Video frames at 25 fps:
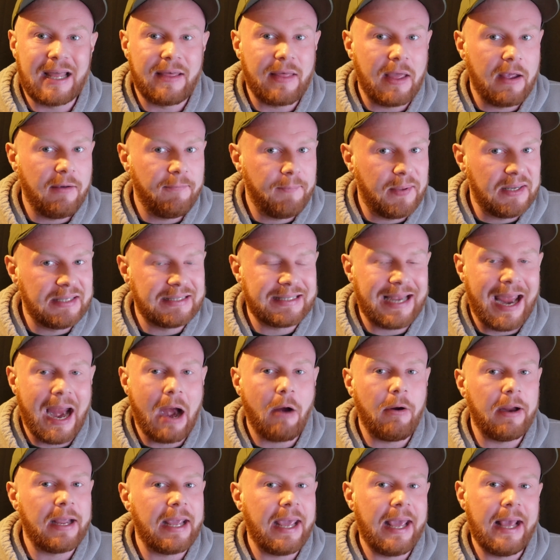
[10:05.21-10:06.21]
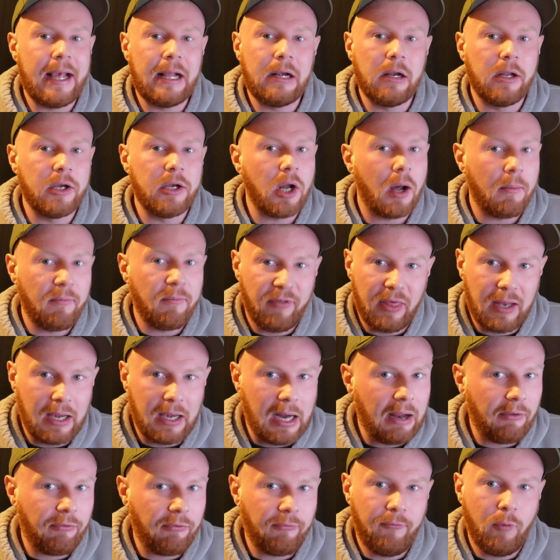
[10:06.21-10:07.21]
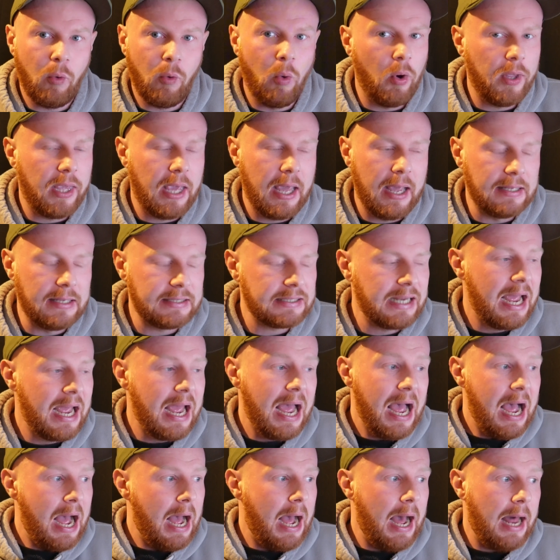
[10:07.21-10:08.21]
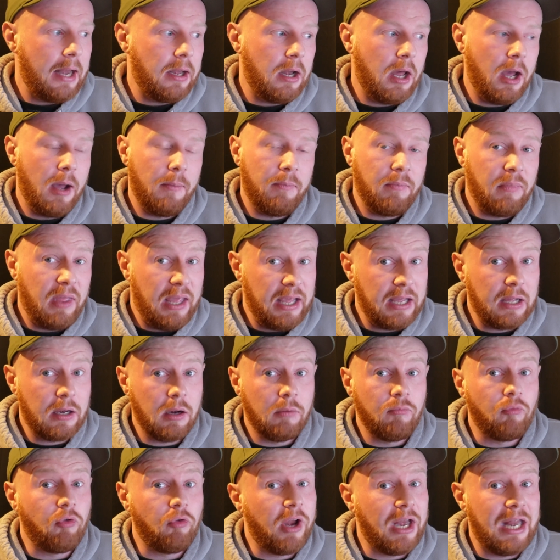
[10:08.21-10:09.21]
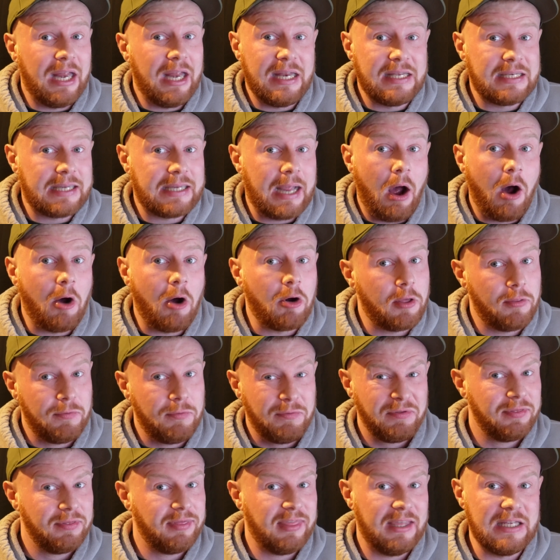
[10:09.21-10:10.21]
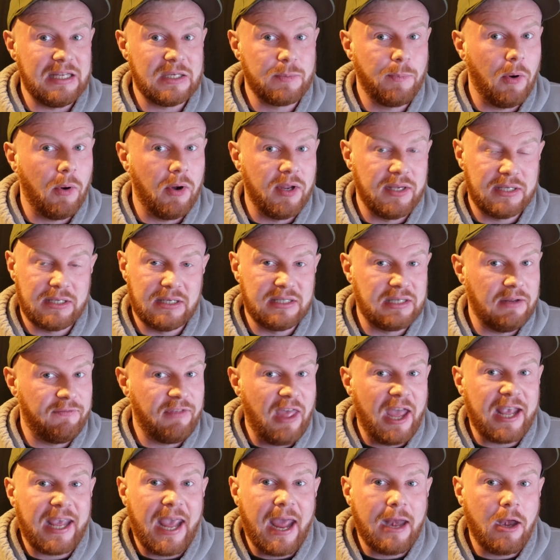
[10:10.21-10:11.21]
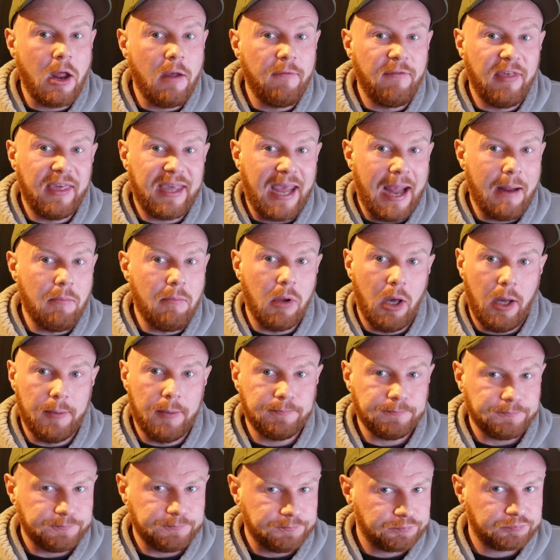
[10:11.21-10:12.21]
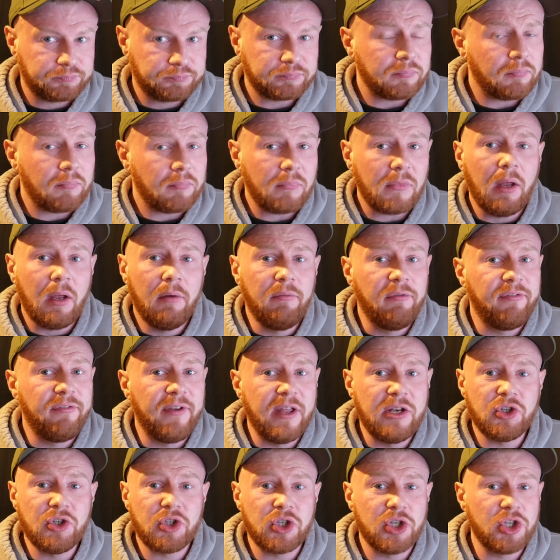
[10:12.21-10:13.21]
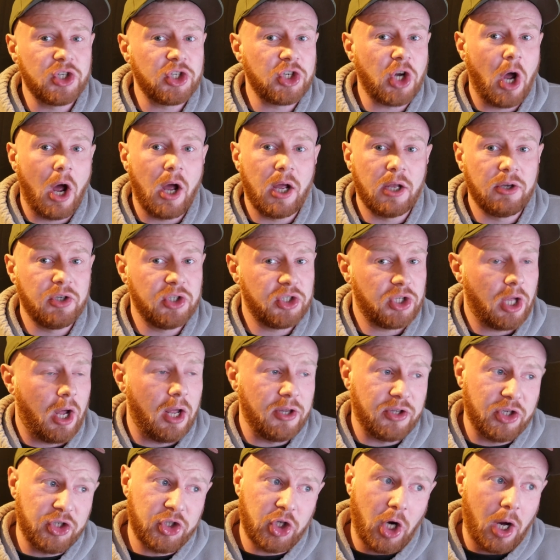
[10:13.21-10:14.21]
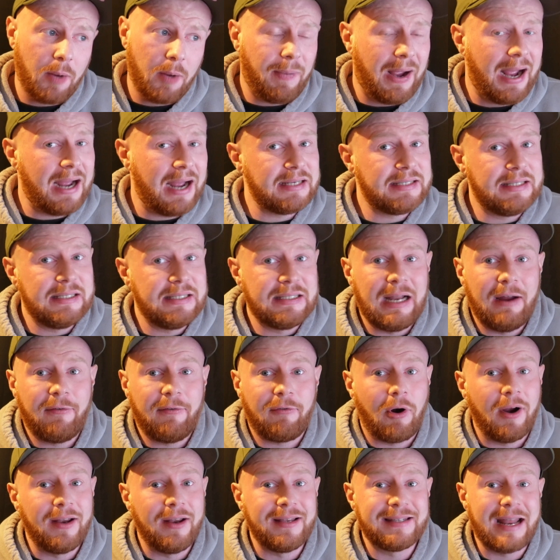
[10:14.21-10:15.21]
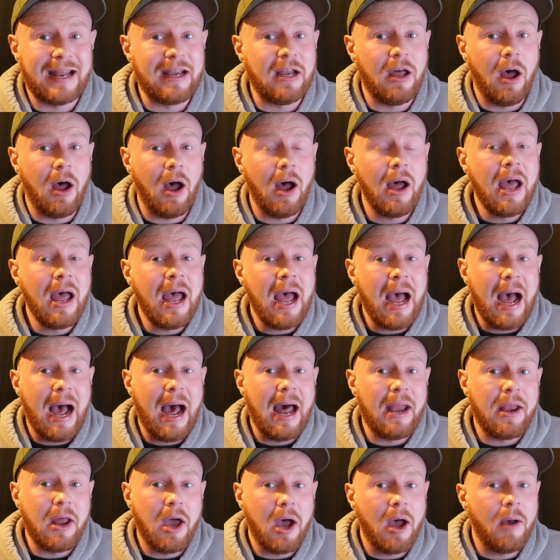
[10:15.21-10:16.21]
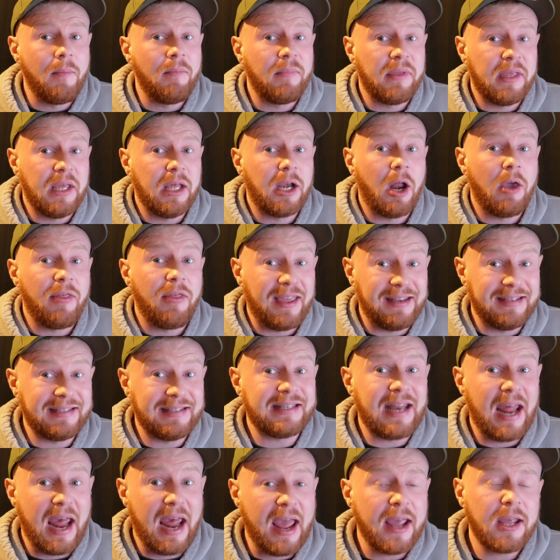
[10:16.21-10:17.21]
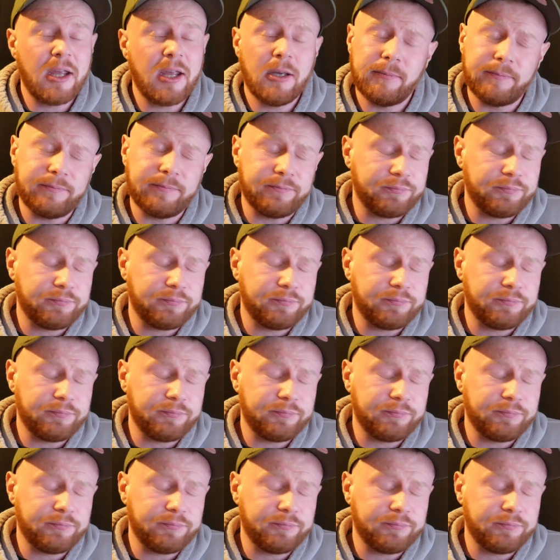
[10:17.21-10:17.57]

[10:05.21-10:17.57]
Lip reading: and they've been tearing England up for the last 4 years. And England really needs to get hold of these boys, because if they're getting over the game line and Finn's just starting to chuck passes left, right, and centre, and they stick,